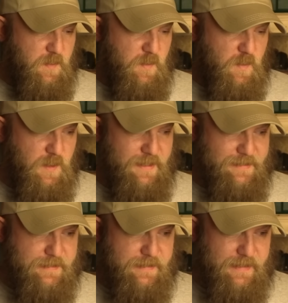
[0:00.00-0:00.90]

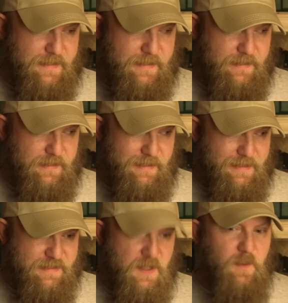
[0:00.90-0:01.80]
what uh,
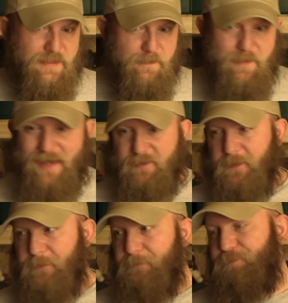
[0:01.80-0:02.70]
is going to
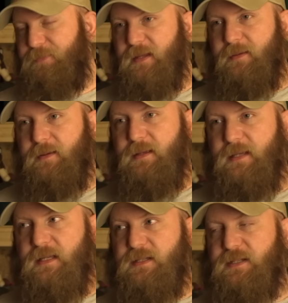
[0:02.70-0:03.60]
matter
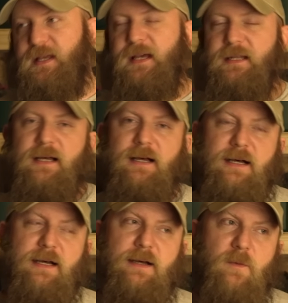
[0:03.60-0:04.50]
is that
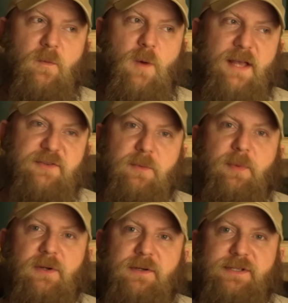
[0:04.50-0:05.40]

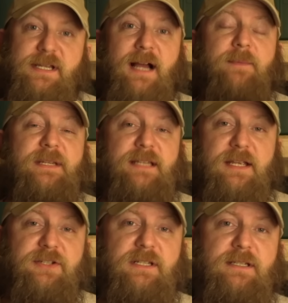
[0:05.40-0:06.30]
Weisselberg's
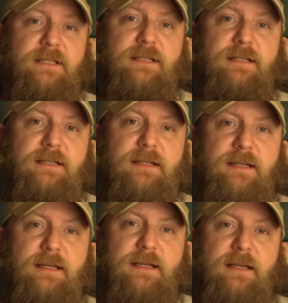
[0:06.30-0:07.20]
documentation,
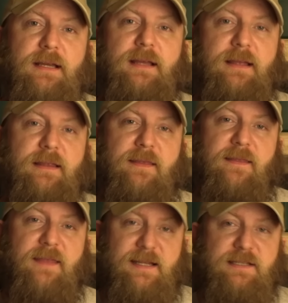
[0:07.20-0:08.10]

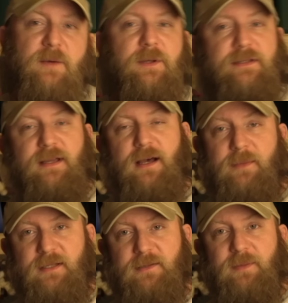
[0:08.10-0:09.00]
that's going to
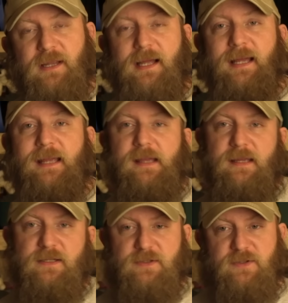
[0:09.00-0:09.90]
come into play
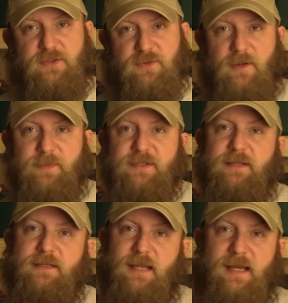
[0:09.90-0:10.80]
in Trump's
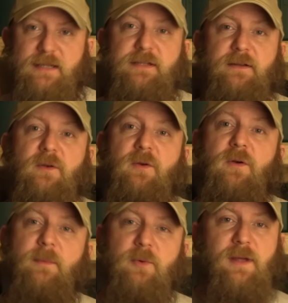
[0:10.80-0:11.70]
next
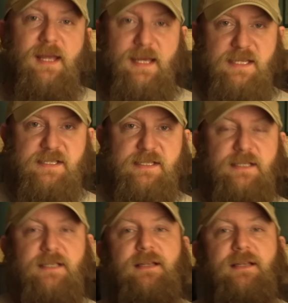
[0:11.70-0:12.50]
criminal case